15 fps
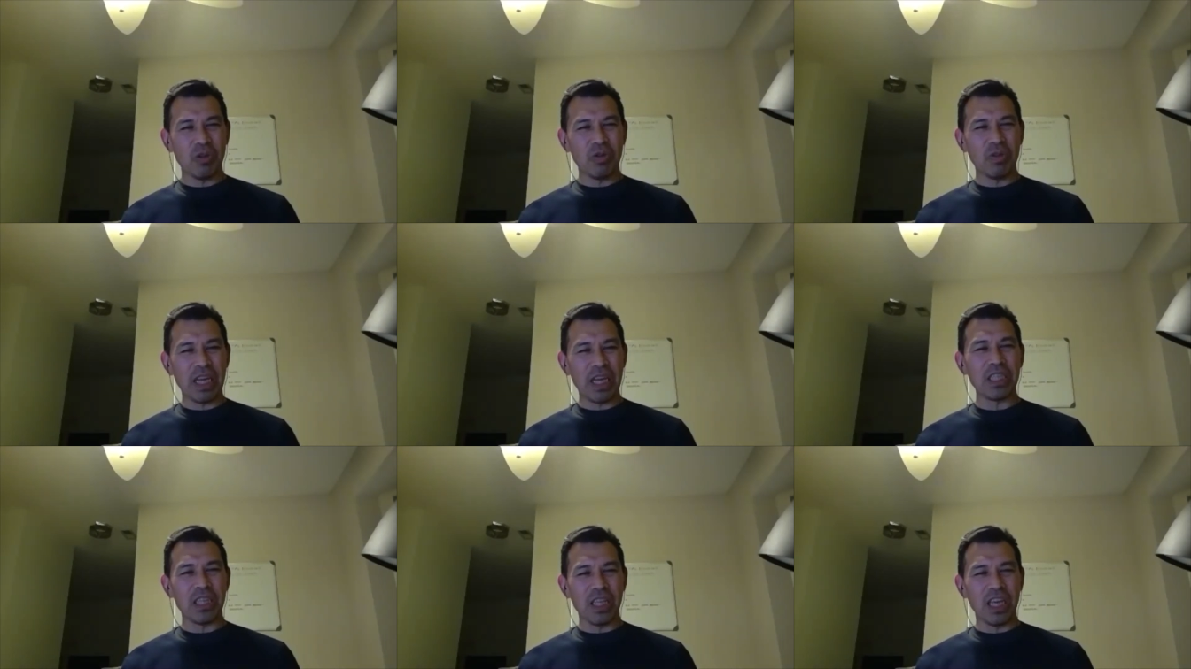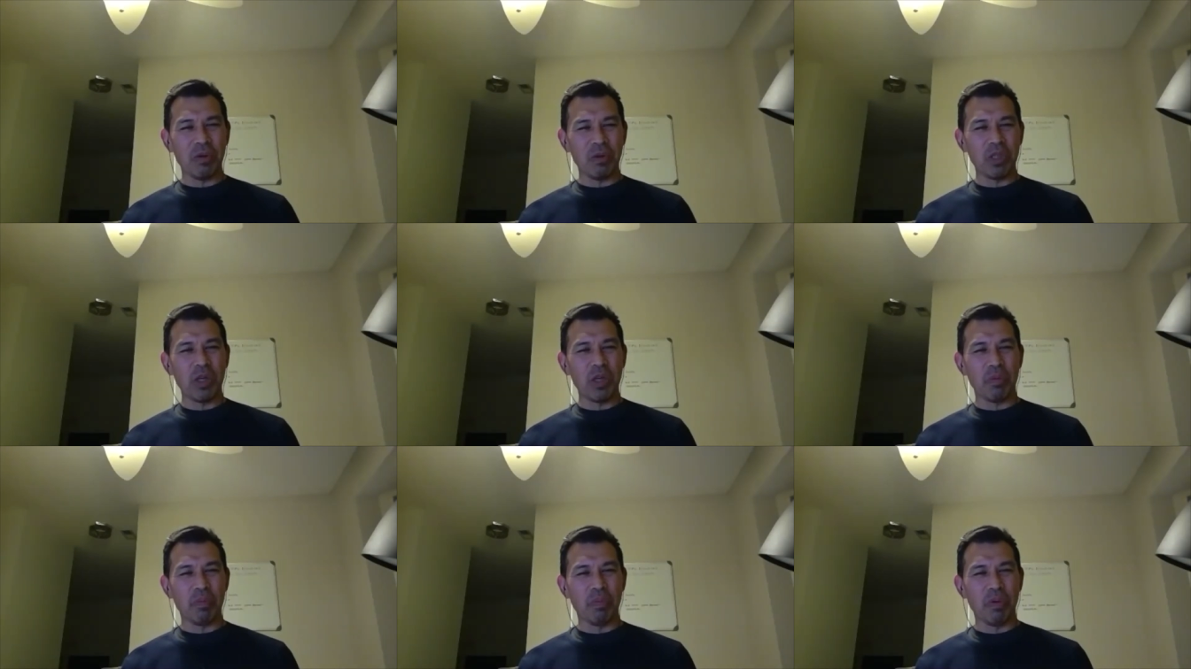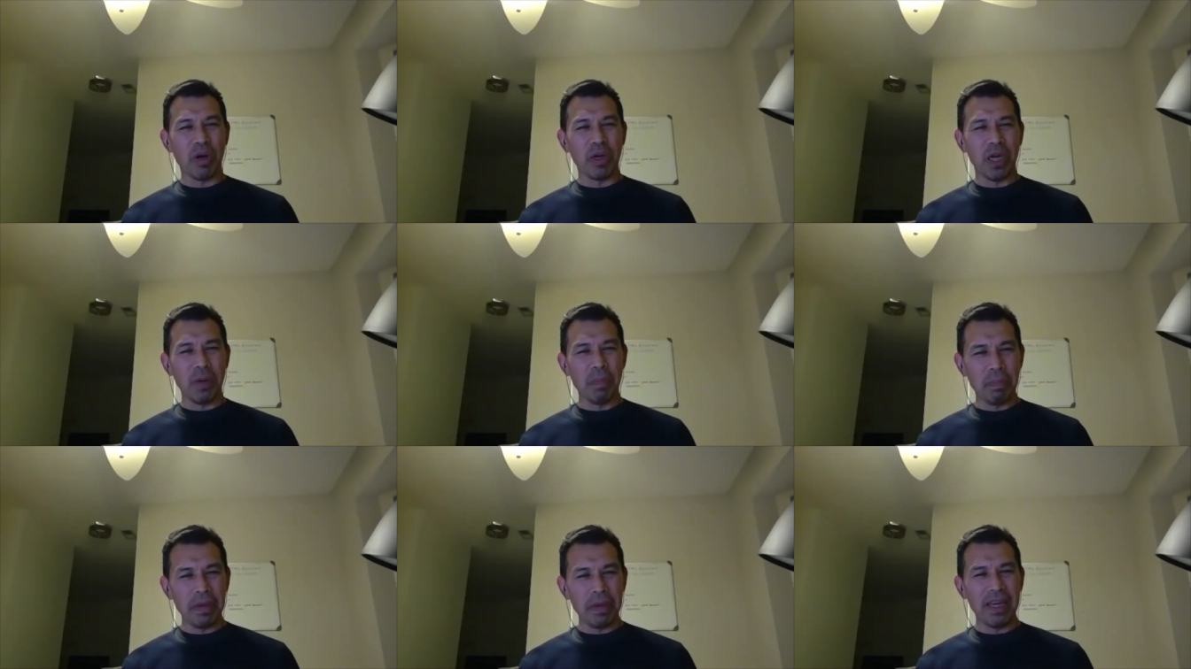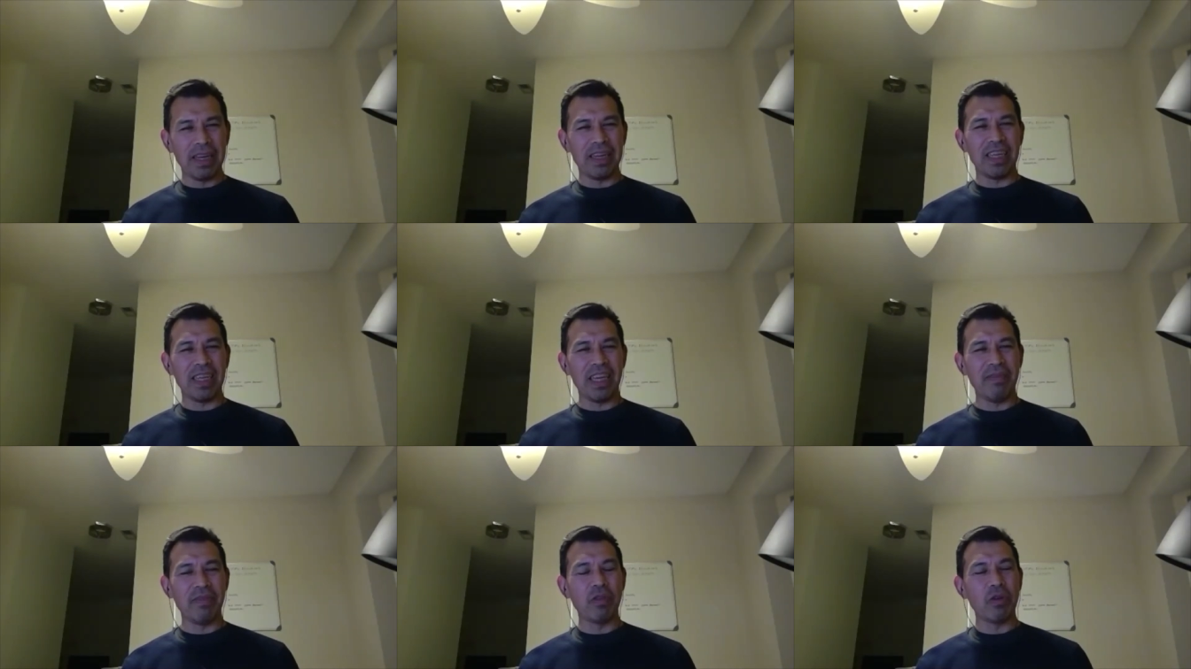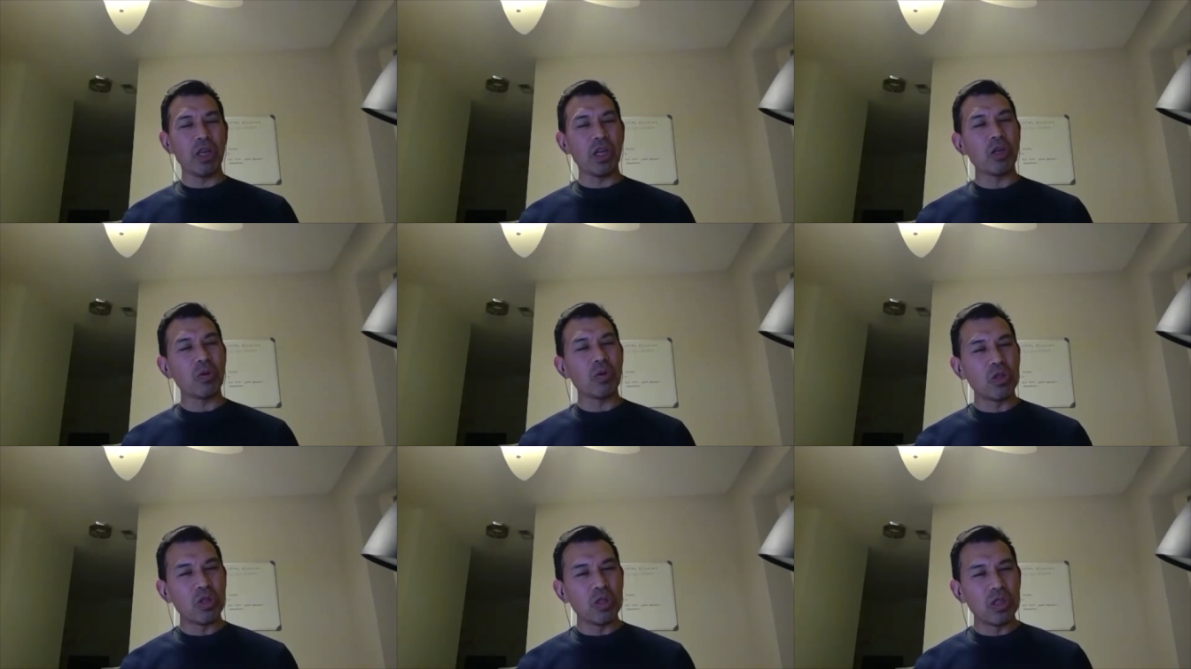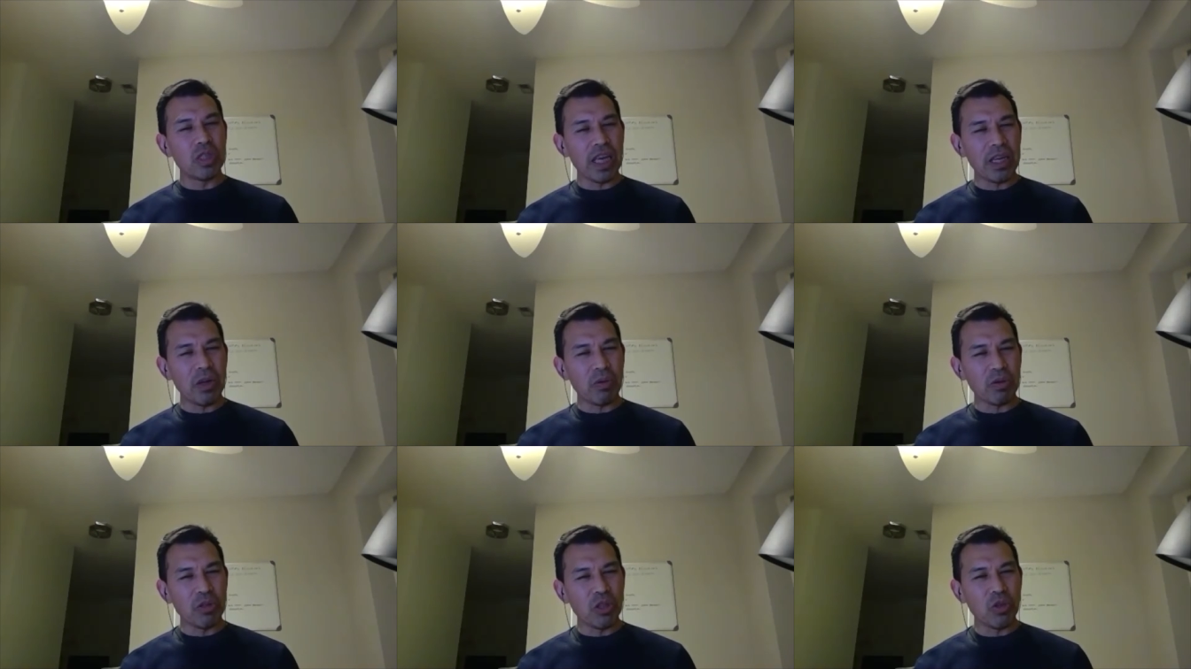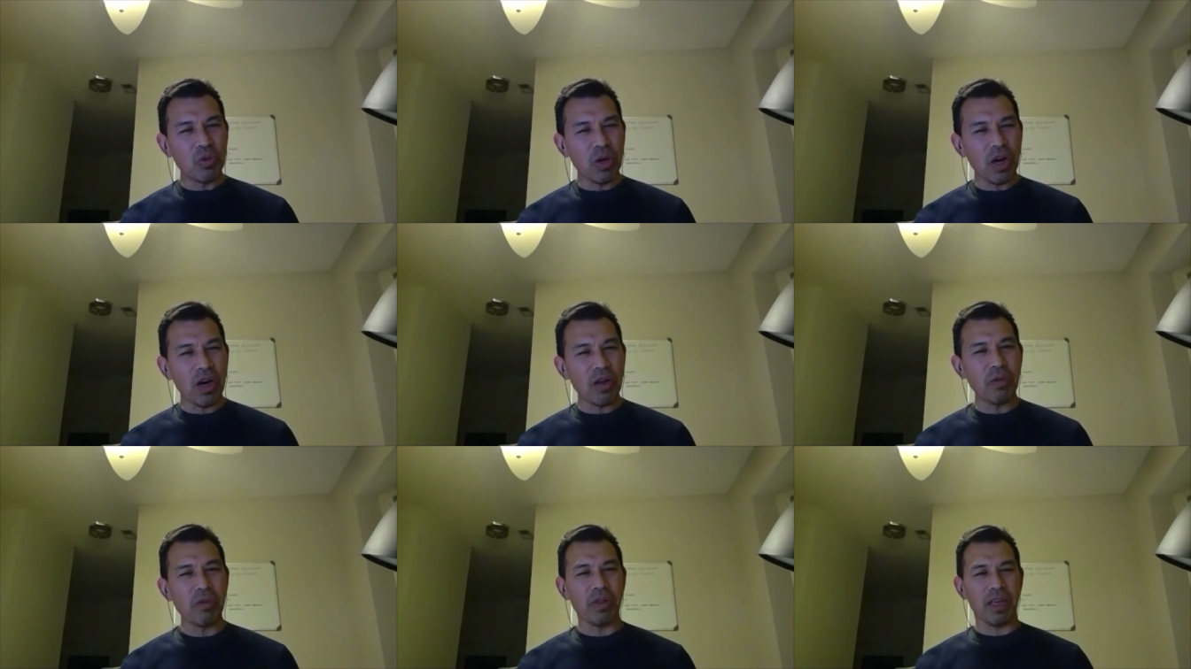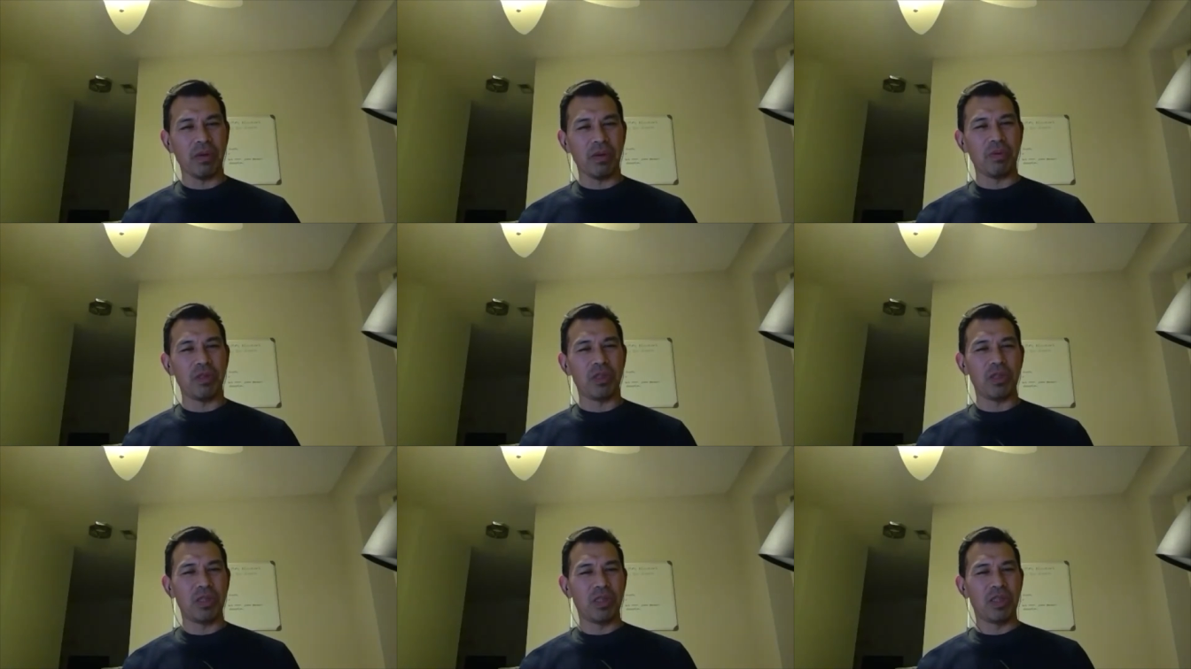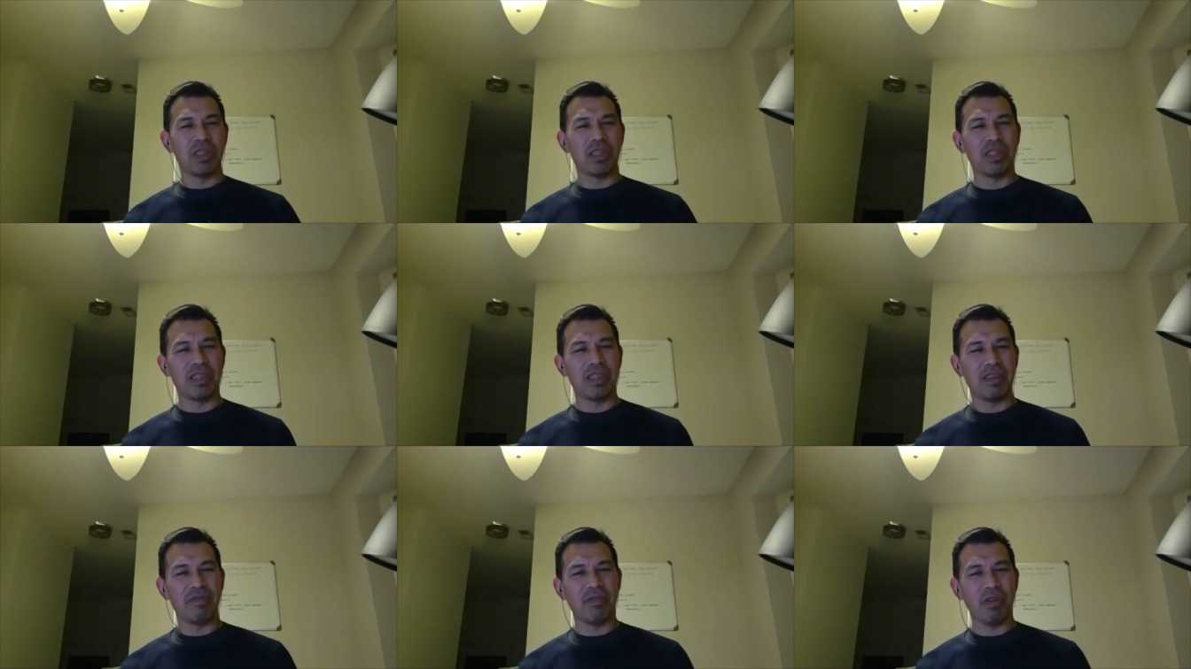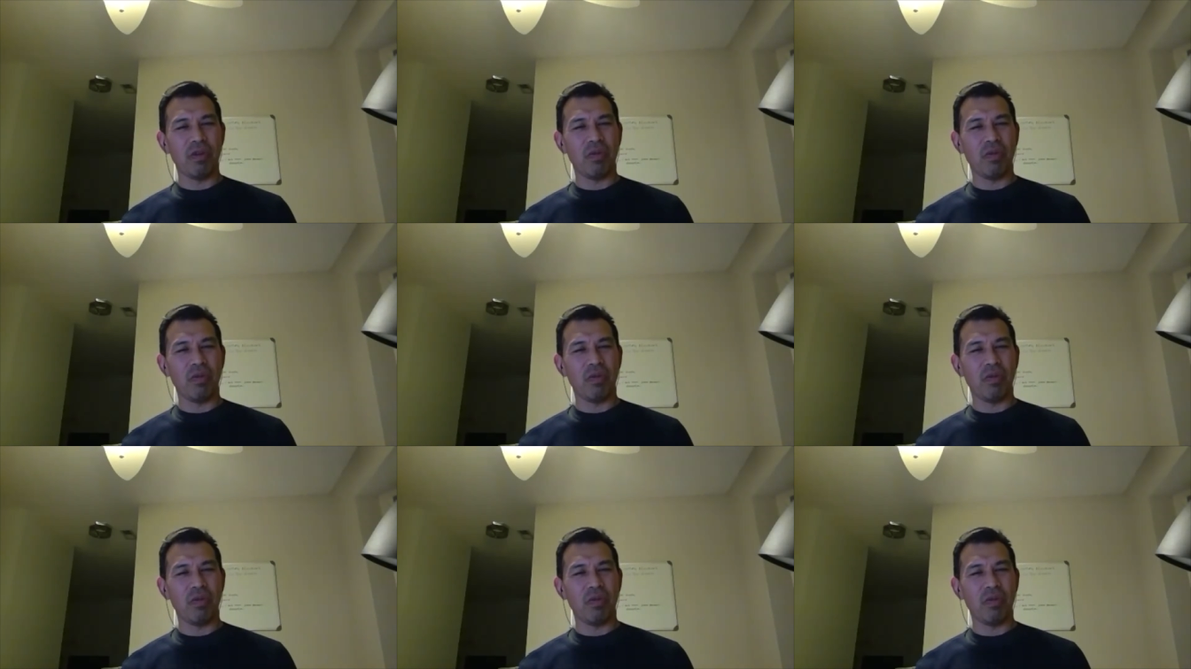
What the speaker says: that's the language they were brought up in, even though they know two other languages very